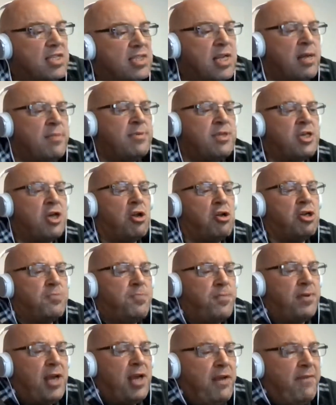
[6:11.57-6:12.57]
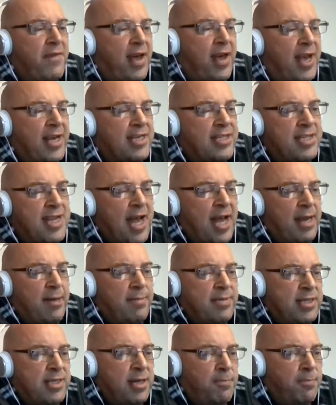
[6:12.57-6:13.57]
Some scholars believe that his
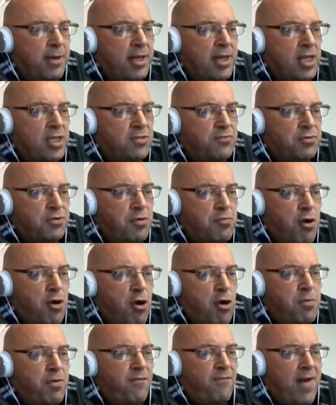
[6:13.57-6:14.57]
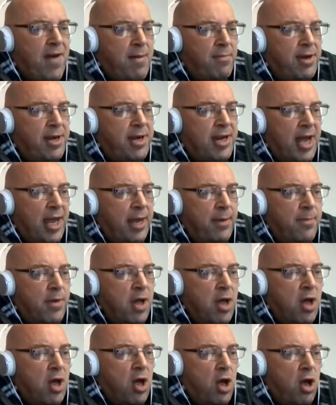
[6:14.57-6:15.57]
name simply comes from the Roman family name
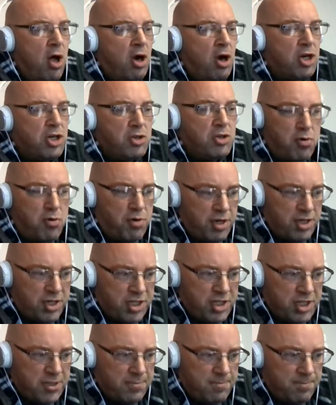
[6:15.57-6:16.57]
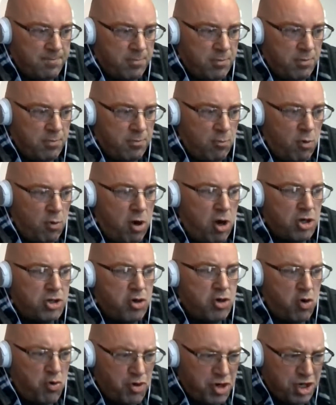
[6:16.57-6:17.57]
Artorius.
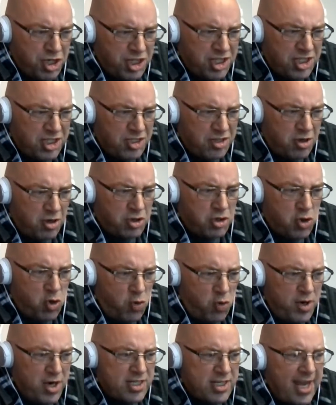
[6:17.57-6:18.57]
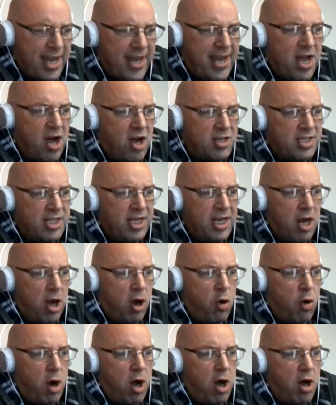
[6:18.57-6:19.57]
Artorius?
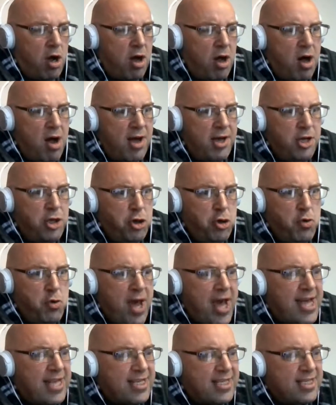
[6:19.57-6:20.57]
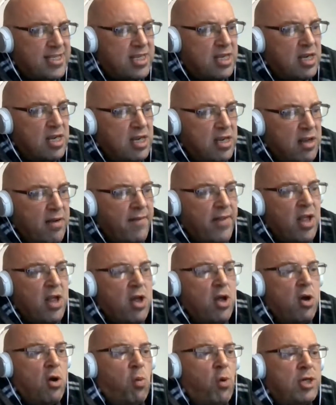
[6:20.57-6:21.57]
Artorius,
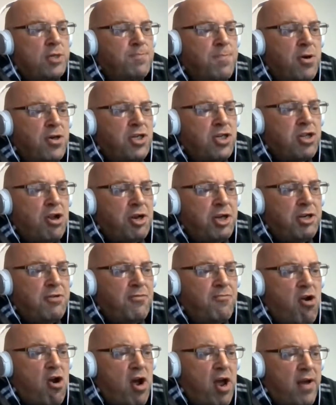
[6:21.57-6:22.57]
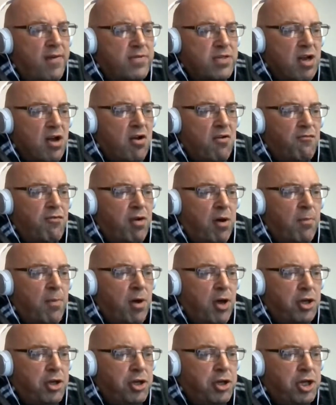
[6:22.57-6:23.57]
which most likely derived from
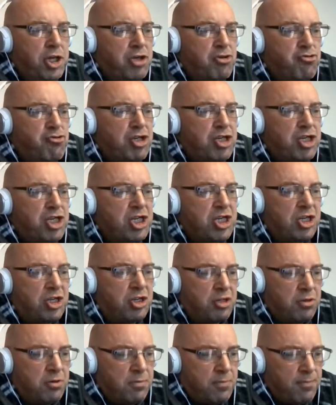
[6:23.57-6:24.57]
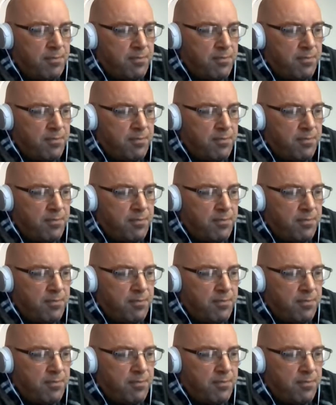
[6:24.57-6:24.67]
Etruscan,